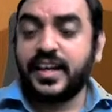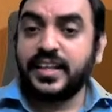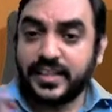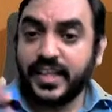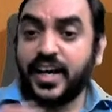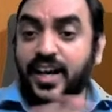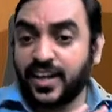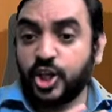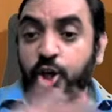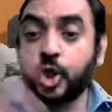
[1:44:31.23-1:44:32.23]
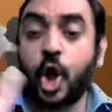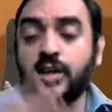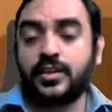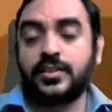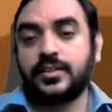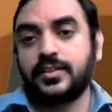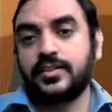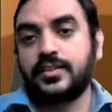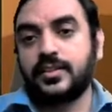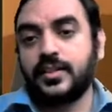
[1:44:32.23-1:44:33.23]
They are not
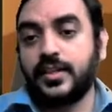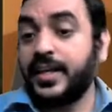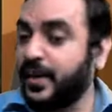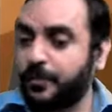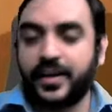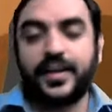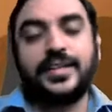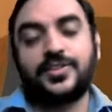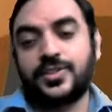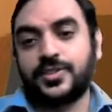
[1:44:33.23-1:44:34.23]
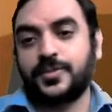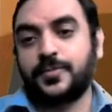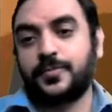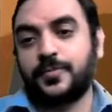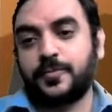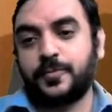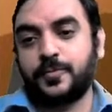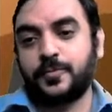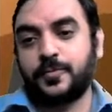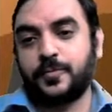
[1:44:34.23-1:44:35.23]
independent.
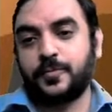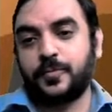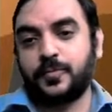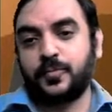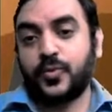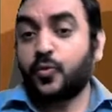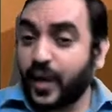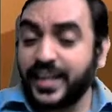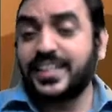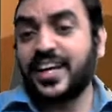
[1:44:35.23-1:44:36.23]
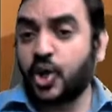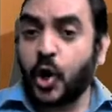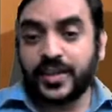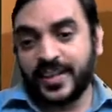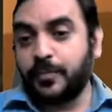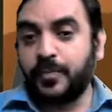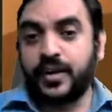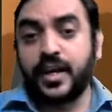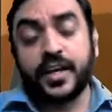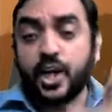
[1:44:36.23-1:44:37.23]
Why they are not
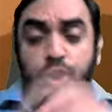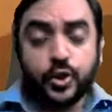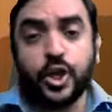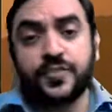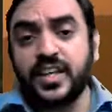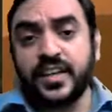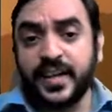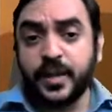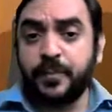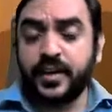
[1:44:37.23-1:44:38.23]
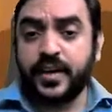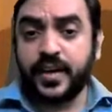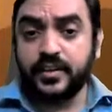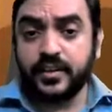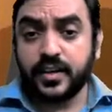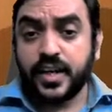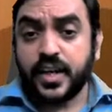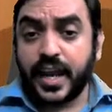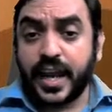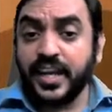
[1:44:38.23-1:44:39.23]
independent? You know, if they are independent,
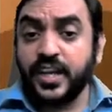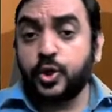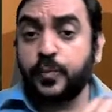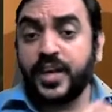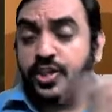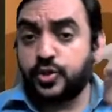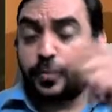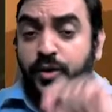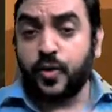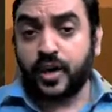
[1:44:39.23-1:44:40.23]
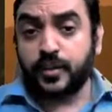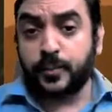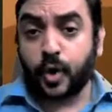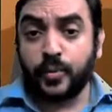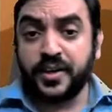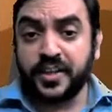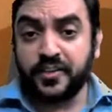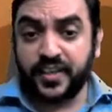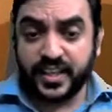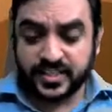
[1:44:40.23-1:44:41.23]
A into B should be what? The probability
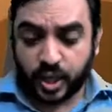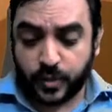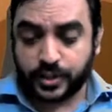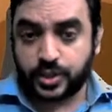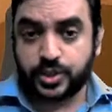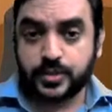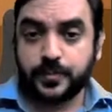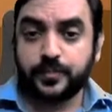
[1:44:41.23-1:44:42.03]
of A is how much?